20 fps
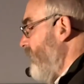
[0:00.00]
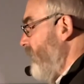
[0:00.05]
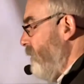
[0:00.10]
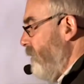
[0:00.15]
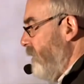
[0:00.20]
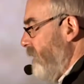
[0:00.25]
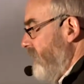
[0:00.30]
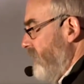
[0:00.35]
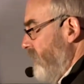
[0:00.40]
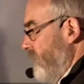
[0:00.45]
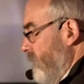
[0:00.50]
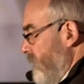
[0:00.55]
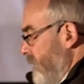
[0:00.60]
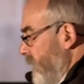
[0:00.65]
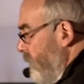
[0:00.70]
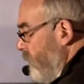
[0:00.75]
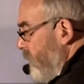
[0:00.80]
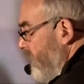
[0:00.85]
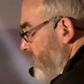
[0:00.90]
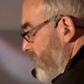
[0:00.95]
hopefully this will
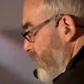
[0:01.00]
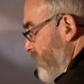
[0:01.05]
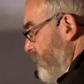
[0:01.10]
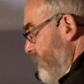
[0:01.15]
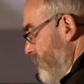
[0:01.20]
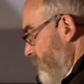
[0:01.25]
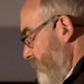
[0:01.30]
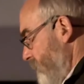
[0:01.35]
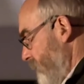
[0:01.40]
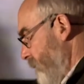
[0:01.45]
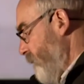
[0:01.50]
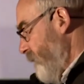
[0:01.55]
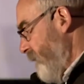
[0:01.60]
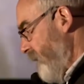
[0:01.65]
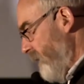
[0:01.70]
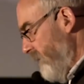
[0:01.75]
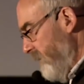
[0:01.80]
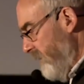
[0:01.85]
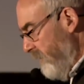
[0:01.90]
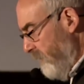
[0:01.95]
now work, I always
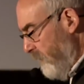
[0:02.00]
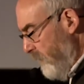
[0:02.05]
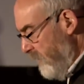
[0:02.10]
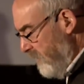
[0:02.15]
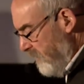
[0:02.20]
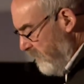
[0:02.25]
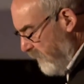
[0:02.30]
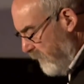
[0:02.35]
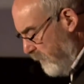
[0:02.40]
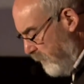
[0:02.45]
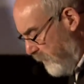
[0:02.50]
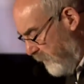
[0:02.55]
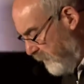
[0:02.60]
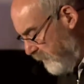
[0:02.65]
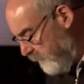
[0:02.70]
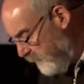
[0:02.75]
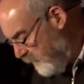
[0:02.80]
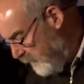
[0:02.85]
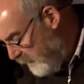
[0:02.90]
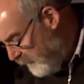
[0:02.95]
get that word at the
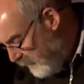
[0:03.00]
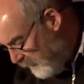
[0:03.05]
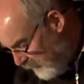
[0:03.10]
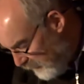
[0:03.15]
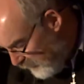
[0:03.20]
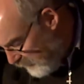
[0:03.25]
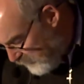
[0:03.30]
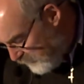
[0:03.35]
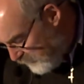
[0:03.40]
point, is